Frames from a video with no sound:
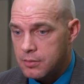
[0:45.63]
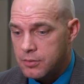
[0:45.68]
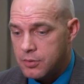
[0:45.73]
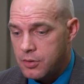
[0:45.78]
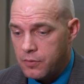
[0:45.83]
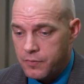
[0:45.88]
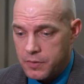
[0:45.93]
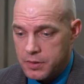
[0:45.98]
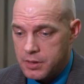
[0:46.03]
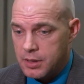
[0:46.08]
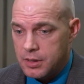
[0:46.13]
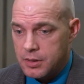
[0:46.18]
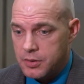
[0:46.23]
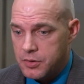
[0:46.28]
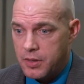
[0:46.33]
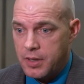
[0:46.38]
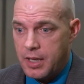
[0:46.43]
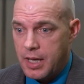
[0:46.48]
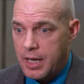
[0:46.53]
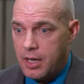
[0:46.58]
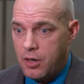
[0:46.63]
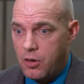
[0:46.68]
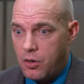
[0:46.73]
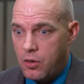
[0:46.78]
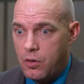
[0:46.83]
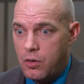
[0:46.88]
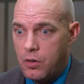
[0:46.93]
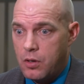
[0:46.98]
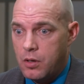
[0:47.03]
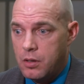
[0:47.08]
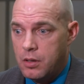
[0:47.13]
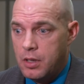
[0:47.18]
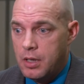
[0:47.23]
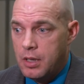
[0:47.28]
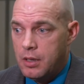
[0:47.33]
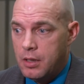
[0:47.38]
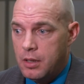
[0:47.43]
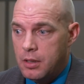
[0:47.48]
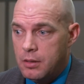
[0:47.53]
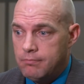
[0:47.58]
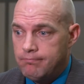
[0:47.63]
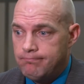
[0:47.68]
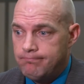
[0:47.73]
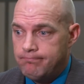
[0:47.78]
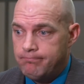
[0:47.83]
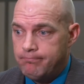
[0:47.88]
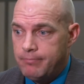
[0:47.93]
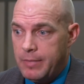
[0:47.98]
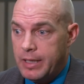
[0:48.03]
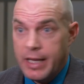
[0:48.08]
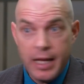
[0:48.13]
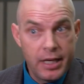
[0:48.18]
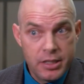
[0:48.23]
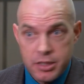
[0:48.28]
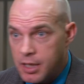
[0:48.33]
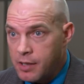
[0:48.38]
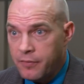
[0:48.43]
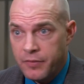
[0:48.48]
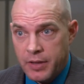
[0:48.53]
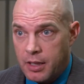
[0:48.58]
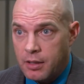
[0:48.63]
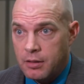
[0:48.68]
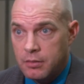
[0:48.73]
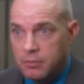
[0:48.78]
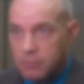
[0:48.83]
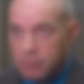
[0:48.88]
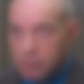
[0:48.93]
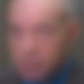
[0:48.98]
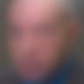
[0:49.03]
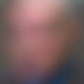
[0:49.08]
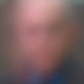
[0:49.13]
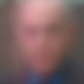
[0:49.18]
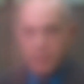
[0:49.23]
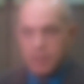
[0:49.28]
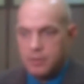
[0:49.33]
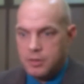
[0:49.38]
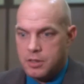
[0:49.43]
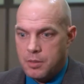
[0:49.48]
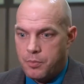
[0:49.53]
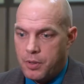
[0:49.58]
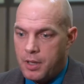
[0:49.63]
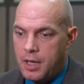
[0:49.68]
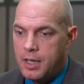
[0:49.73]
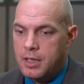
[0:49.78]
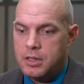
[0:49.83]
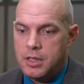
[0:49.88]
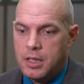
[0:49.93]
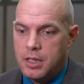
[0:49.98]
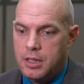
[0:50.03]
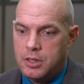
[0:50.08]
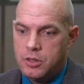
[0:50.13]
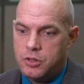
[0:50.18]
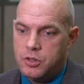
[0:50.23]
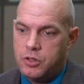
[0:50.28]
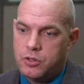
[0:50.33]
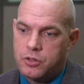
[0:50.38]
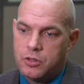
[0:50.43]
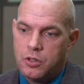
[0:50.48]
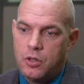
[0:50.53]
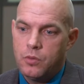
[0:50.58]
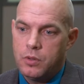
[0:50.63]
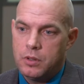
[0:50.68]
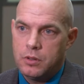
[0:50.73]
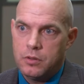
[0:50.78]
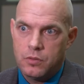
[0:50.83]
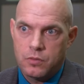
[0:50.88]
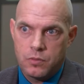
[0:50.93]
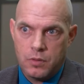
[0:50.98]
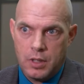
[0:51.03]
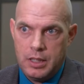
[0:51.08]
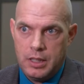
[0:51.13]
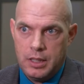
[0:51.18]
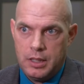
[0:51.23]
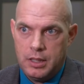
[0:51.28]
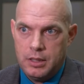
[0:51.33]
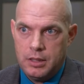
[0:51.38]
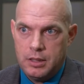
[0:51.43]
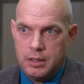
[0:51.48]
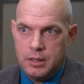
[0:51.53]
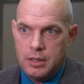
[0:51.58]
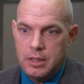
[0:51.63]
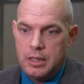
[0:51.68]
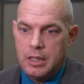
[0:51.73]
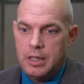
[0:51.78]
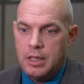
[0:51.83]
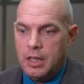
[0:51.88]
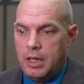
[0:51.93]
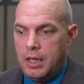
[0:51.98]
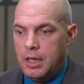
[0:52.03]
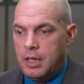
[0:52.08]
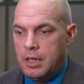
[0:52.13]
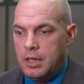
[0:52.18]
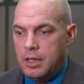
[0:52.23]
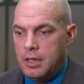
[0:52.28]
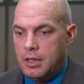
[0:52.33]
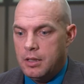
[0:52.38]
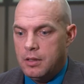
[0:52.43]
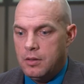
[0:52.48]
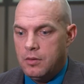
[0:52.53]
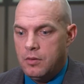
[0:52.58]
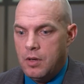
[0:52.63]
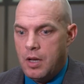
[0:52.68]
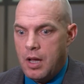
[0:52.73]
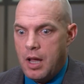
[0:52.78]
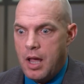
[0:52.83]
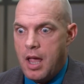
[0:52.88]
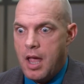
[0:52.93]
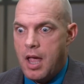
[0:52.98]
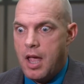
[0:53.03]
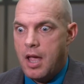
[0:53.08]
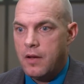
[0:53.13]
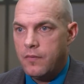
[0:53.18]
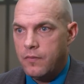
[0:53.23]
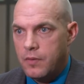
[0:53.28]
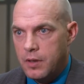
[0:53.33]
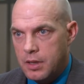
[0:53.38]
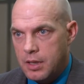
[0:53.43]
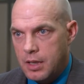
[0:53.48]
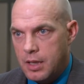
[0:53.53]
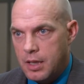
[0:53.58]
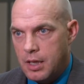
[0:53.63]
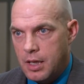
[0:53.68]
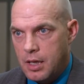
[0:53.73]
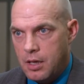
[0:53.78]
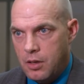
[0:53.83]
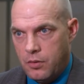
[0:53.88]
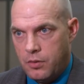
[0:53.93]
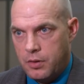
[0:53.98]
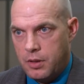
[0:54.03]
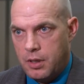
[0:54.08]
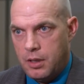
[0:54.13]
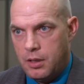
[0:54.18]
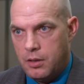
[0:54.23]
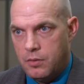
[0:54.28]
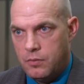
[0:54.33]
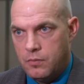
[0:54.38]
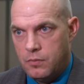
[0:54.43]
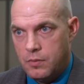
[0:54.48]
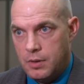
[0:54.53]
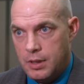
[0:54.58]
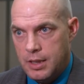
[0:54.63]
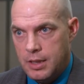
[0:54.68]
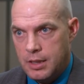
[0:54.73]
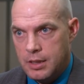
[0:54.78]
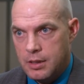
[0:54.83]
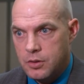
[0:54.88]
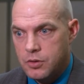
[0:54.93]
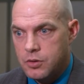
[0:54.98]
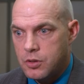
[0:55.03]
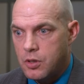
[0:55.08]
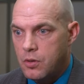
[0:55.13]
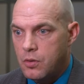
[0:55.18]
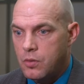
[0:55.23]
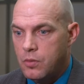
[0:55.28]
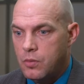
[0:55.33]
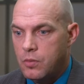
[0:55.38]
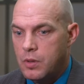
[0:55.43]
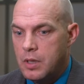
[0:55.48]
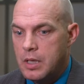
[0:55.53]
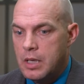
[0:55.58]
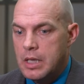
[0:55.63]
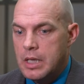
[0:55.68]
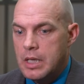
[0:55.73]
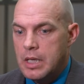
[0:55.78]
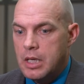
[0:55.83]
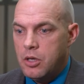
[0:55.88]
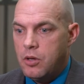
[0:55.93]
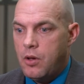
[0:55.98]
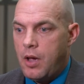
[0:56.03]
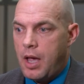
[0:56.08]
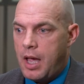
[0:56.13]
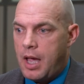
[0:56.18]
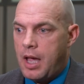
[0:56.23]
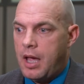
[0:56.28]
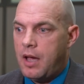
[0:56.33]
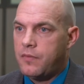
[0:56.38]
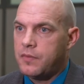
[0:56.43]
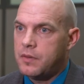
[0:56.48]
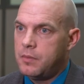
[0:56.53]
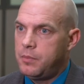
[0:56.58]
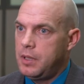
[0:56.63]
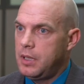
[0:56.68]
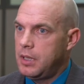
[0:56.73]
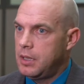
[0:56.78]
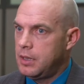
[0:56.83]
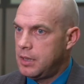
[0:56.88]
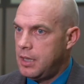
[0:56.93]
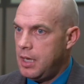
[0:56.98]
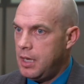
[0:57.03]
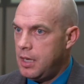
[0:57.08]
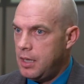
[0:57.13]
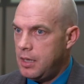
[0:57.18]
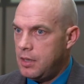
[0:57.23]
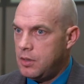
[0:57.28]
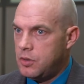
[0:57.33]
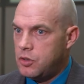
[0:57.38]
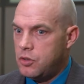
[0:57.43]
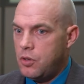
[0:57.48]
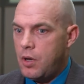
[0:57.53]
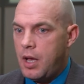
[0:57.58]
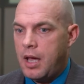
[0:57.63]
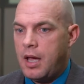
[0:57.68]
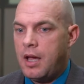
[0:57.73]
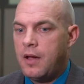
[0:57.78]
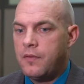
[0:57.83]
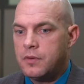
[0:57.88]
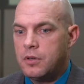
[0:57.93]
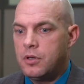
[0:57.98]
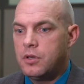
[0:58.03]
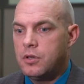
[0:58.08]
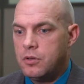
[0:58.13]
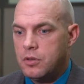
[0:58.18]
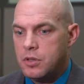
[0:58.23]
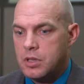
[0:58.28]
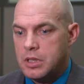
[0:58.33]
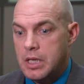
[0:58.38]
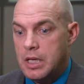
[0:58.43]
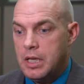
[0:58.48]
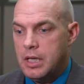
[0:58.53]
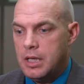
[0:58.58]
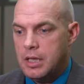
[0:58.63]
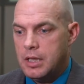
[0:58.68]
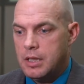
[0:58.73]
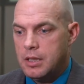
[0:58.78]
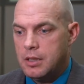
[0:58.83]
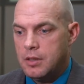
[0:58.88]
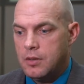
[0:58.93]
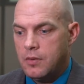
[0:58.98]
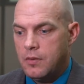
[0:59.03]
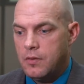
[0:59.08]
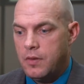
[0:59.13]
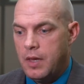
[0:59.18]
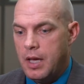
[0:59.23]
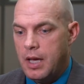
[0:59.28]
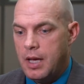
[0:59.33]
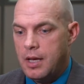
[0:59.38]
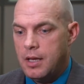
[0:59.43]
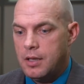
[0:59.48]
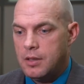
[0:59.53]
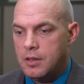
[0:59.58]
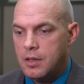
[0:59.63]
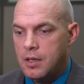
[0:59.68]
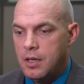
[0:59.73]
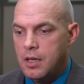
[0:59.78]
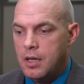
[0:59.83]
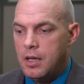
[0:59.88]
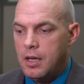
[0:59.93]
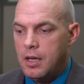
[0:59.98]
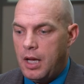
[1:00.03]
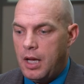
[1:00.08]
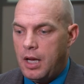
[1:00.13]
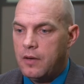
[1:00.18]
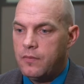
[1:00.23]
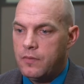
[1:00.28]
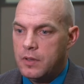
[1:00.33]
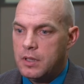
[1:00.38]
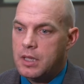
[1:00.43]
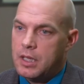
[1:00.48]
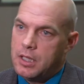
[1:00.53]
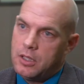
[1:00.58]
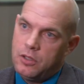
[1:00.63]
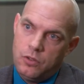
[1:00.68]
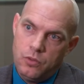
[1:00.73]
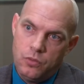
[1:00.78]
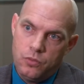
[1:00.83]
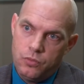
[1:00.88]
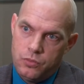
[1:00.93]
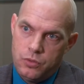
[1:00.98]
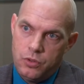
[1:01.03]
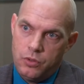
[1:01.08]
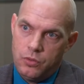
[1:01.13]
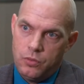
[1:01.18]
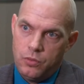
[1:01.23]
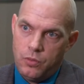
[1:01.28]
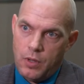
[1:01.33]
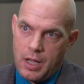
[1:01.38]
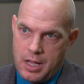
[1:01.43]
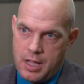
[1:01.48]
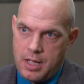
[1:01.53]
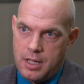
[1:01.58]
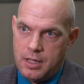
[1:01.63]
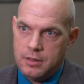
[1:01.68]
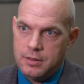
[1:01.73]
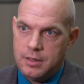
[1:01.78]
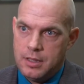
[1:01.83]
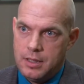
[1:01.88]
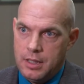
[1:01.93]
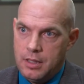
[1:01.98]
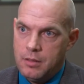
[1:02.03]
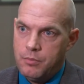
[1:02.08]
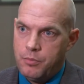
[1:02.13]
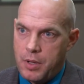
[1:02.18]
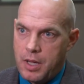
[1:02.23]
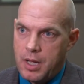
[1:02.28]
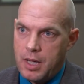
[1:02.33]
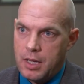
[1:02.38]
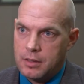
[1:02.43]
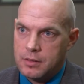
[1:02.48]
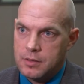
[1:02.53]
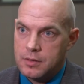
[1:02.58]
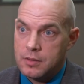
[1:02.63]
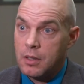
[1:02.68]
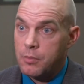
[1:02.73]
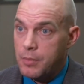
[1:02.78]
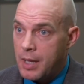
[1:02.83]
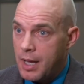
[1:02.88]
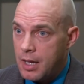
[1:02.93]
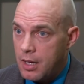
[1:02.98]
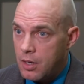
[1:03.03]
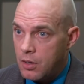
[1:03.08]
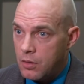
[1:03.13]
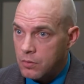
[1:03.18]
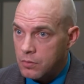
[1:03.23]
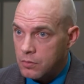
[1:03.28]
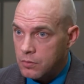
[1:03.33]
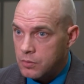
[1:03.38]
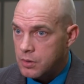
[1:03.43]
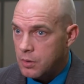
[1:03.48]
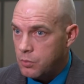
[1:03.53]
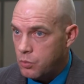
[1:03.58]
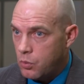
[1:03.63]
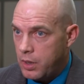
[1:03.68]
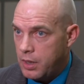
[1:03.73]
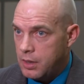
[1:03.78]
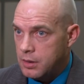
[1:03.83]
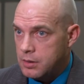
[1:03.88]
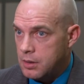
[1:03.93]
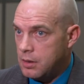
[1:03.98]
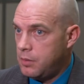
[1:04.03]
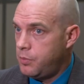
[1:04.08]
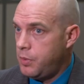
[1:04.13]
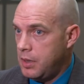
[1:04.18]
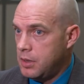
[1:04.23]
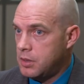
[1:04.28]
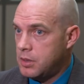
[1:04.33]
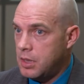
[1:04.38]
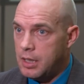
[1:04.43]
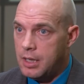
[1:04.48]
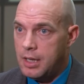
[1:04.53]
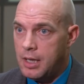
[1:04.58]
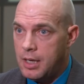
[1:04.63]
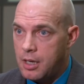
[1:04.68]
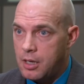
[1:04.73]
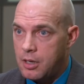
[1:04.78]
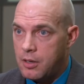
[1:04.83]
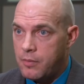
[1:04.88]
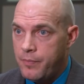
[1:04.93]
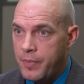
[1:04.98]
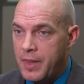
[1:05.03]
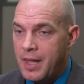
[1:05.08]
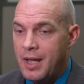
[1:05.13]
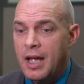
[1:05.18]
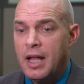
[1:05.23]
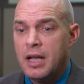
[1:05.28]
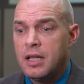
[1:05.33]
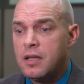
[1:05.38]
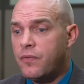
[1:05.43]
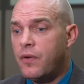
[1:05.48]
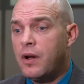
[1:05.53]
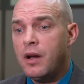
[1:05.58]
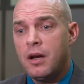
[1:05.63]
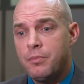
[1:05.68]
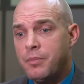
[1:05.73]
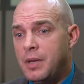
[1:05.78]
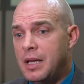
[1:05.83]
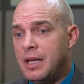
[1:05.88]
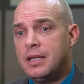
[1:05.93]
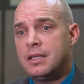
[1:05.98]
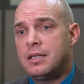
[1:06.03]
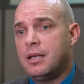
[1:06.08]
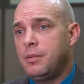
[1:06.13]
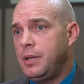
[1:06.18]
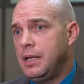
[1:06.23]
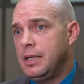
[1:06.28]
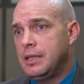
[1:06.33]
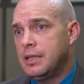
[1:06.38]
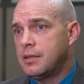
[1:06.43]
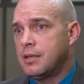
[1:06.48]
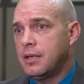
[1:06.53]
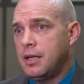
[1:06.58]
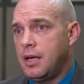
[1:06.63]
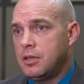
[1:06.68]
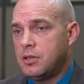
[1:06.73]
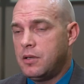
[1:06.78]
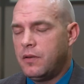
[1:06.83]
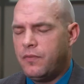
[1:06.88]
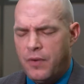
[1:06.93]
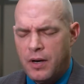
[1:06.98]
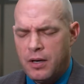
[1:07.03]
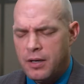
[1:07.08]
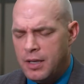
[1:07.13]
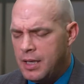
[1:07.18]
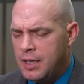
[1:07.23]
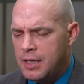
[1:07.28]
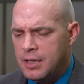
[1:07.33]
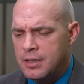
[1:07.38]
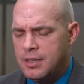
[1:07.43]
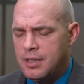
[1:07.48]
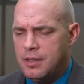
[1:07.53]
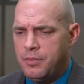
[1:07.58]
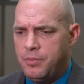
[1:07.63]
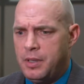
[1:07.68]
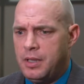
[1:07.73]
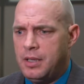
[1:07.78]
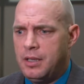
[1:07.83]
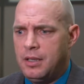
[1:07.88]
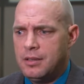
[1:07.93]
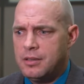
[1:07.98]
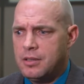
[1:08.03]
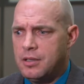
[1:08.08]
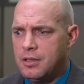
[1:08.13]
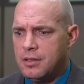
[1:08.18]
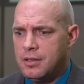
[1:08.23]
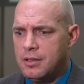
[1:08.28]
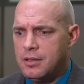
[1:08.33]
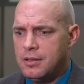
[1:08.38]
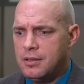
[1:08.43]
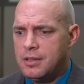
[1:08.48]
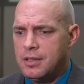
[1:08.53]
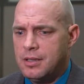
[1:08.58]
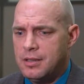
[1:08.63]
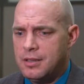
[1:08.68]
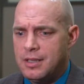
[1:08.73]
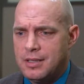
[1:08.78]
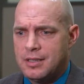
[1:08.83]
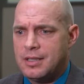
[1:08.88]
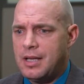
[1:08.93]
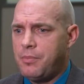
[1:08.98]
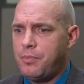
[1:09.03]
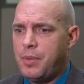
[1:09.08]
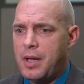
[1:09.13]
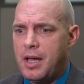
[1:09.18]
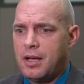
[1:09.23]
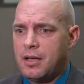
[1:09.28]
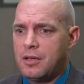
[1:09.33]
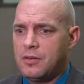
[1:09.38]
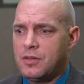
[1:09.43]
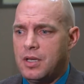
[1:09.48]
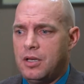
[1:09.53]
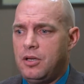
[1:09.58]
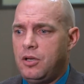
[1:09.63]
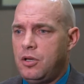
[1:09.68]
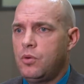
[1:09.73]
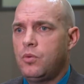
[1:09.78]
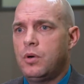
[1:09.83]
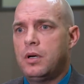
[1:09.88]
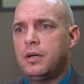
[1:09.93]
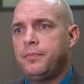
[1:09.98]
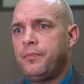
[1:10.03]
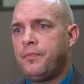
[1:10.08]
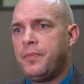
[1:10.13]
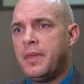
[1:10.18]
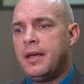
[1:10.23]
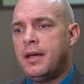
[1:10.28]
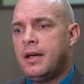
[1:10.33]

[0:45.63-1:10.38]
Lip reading: services that are engaged in everything. And supply chain is just so ingrained in everything healthcare related. So you have to be engaged. You have to understand that everything you do has an impact somehow, some way to the patient care. And it's very easy to be disengaged. It's very easy to step back and say, you know what,